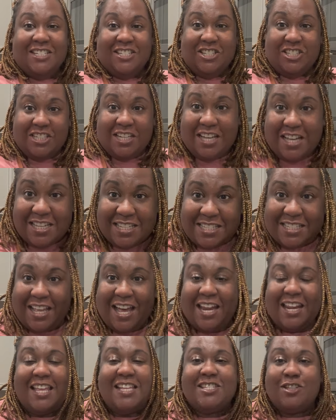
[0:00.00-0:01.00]
Just
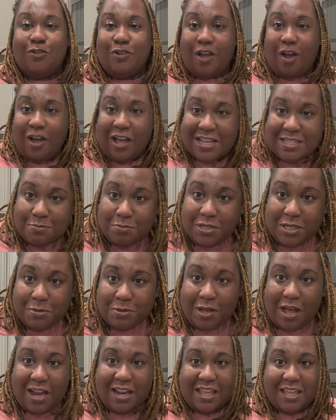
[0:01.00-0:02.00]
got to, so y'all got some tips
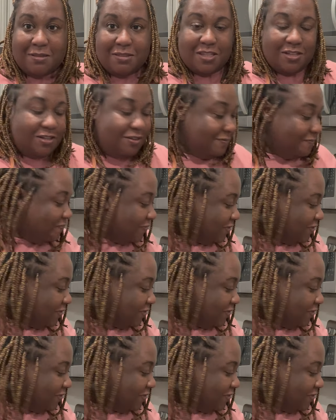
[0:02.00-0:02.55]
on how to get the